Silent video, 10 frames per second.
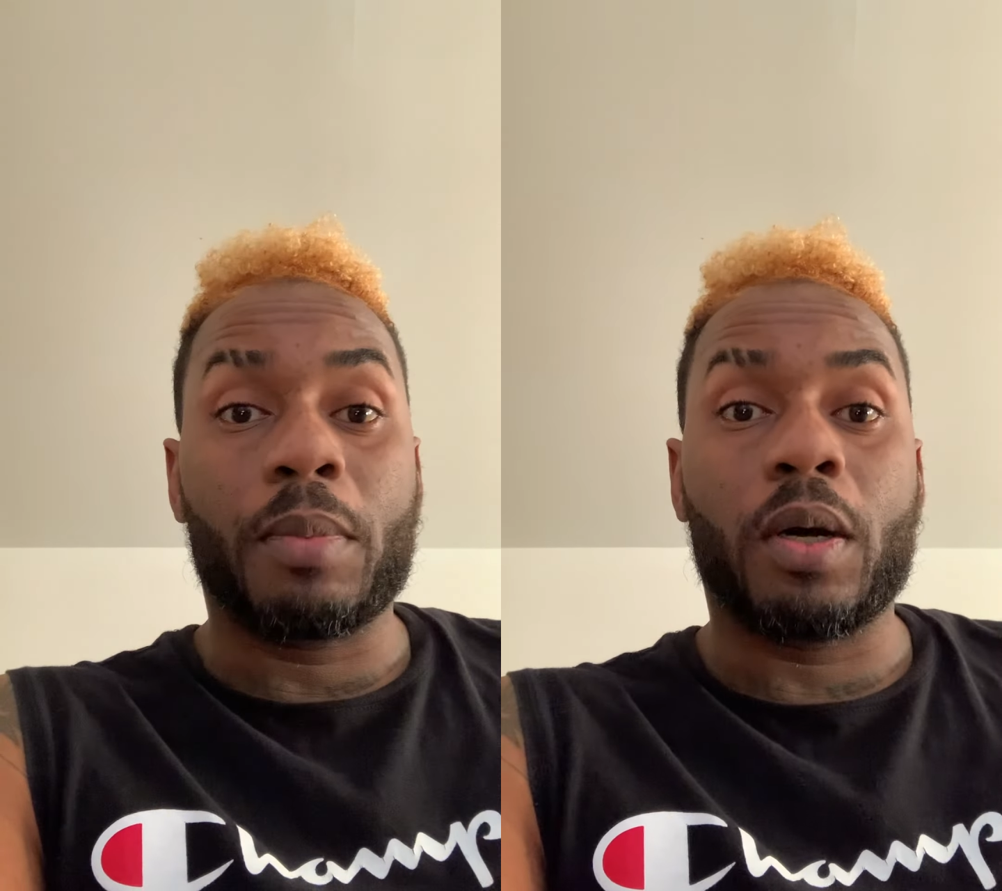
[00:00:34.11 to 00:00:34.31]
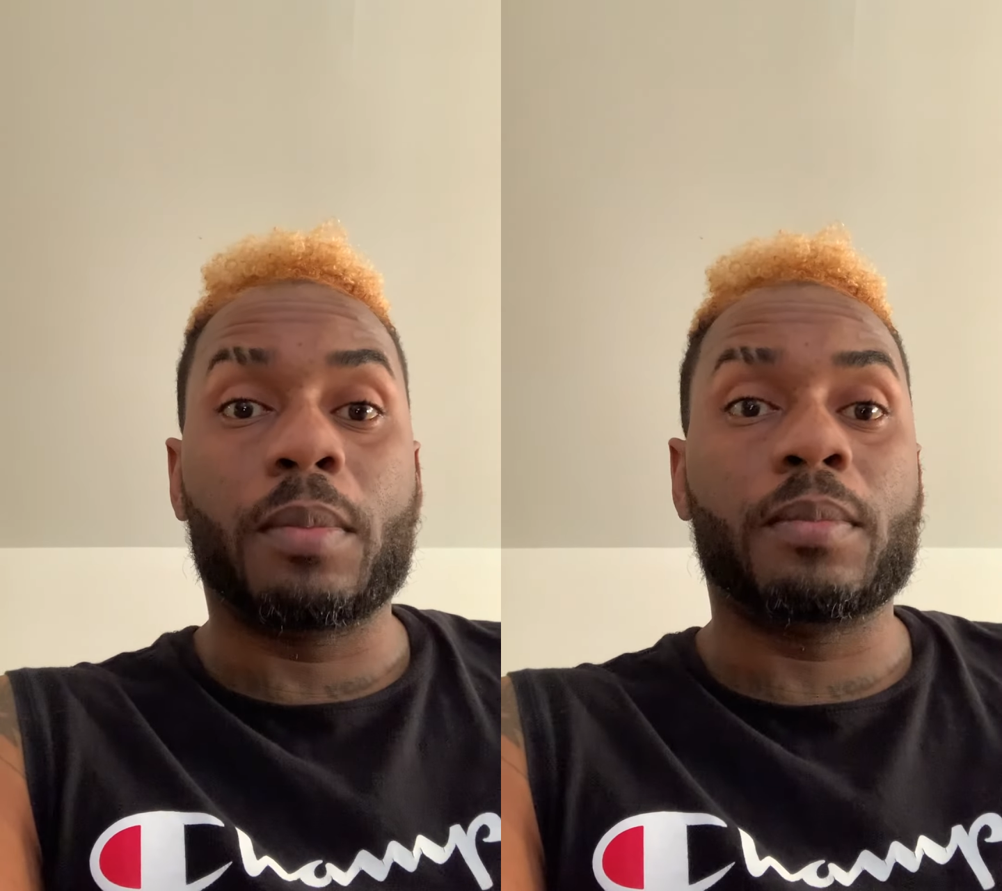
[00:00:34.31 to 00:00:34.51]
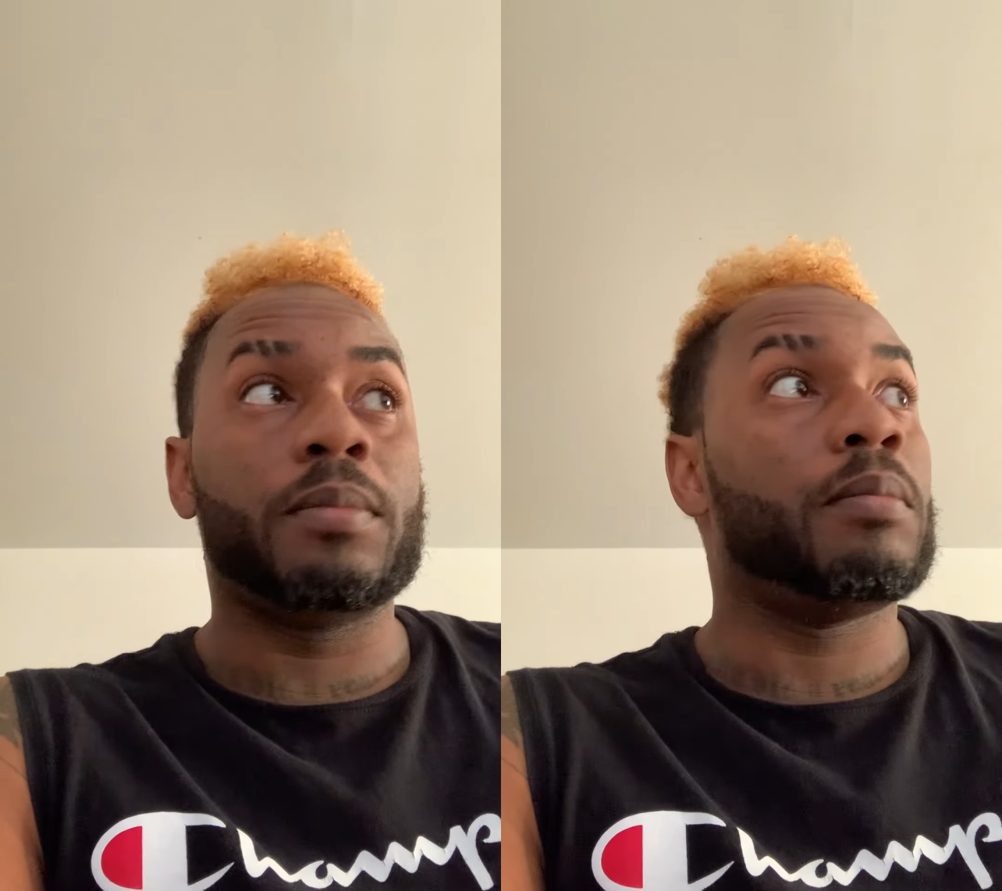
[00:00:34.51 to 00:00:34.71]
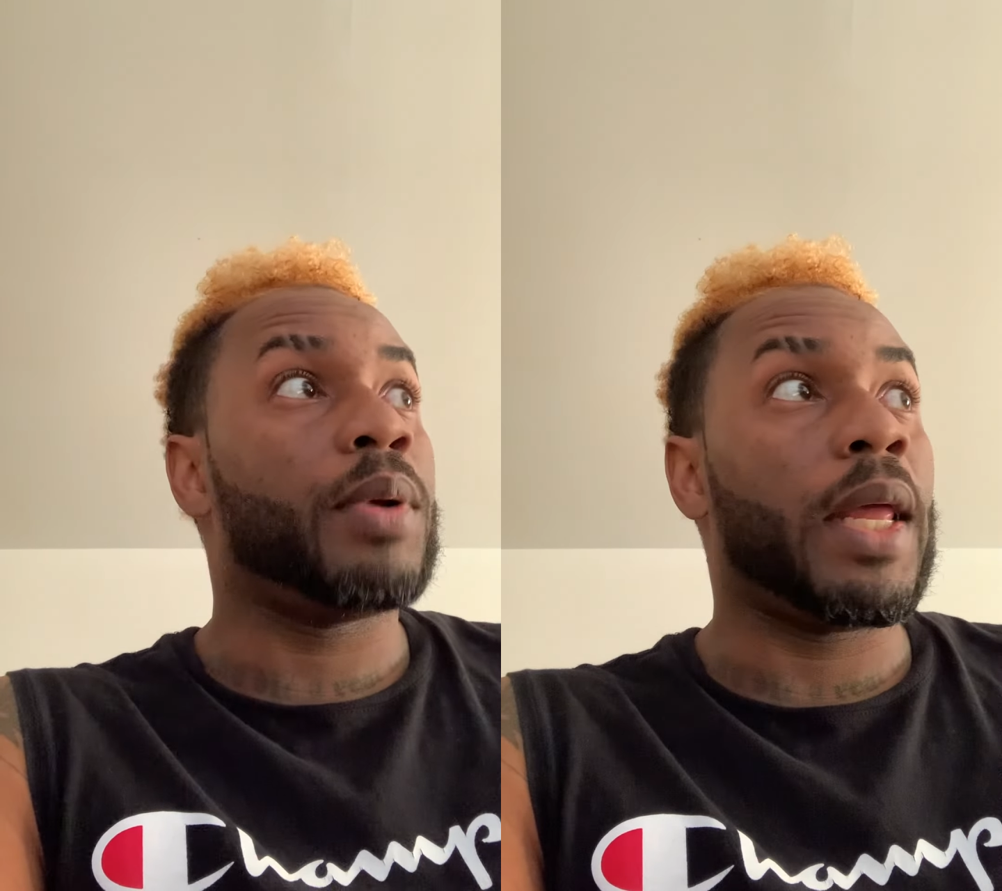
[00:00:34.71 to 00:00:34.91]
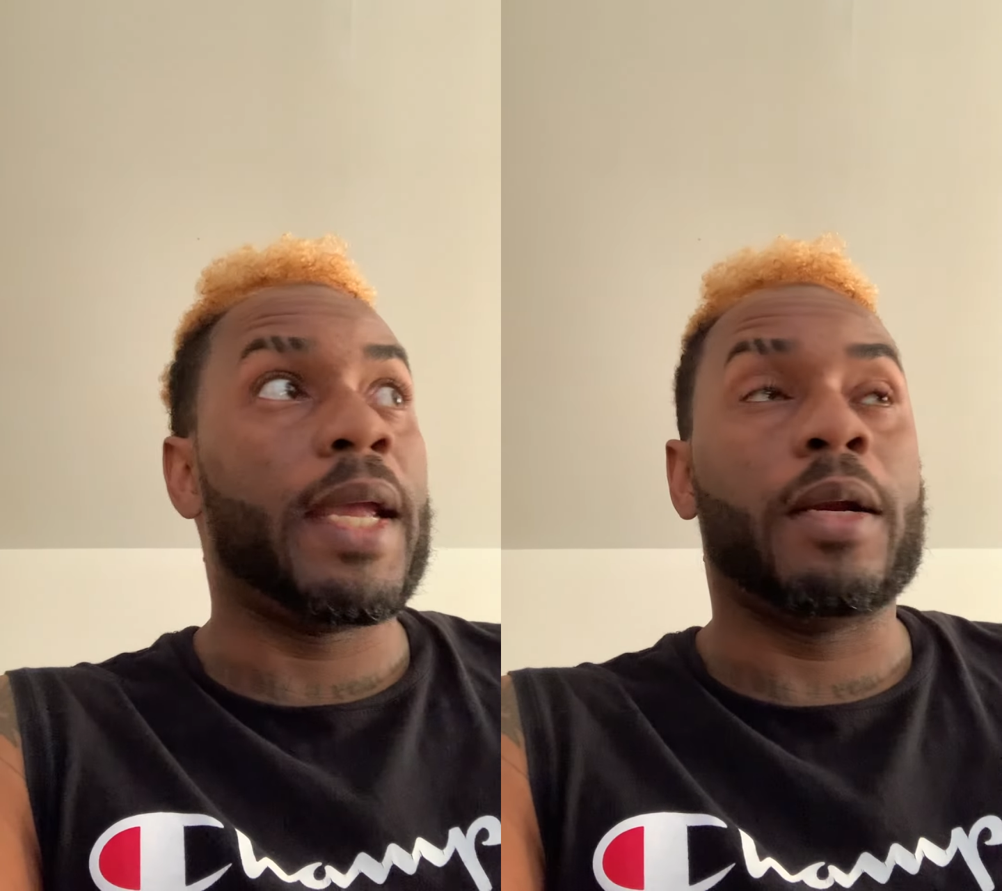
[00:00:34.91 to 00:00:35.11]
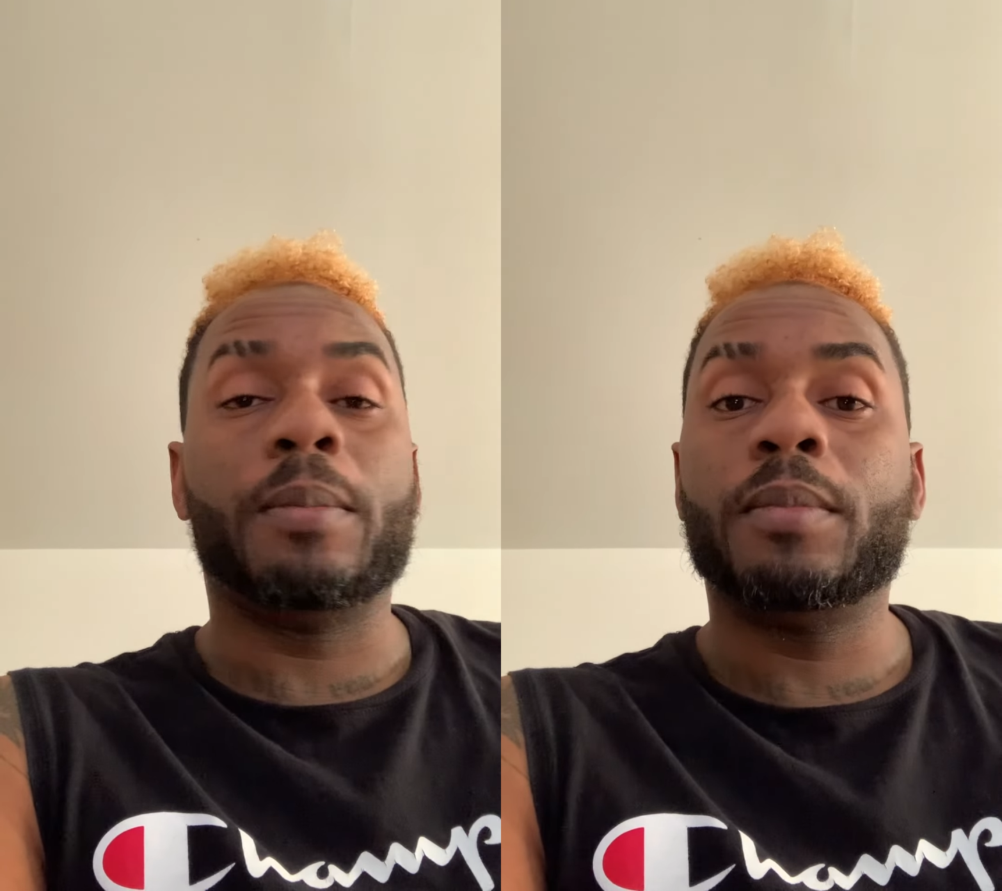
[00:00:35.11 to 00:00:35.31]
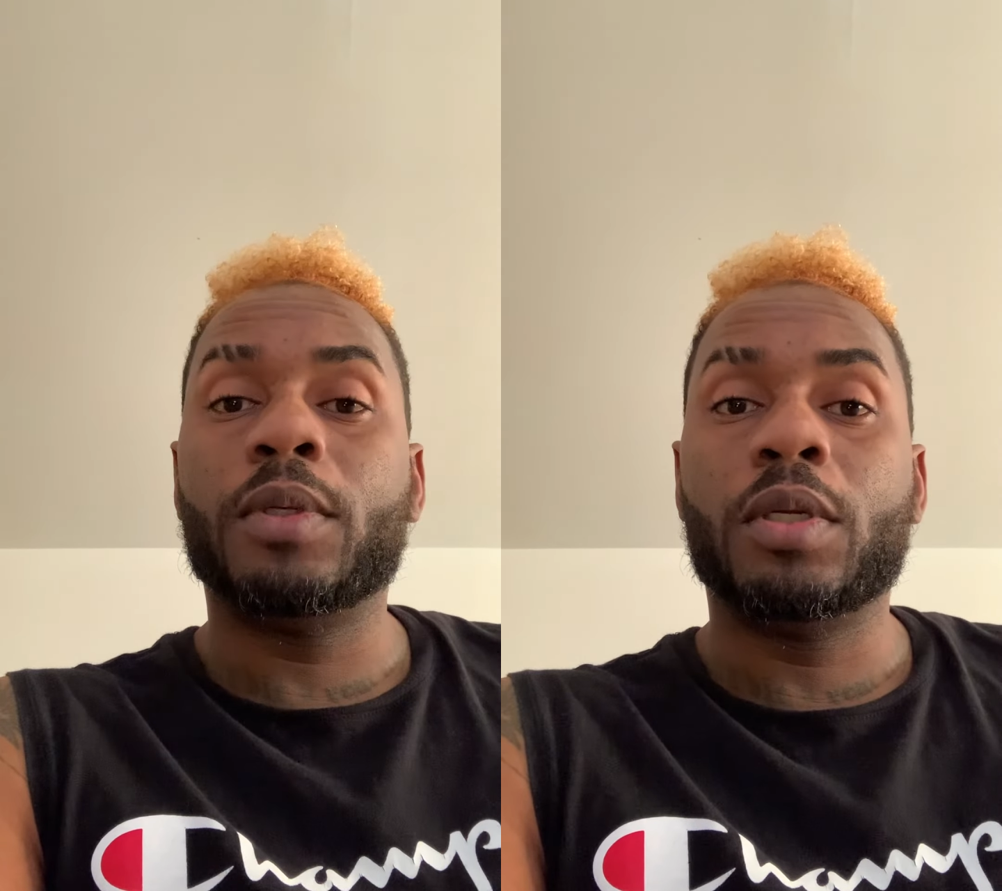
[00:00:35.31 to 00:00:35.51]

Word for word: up, played them,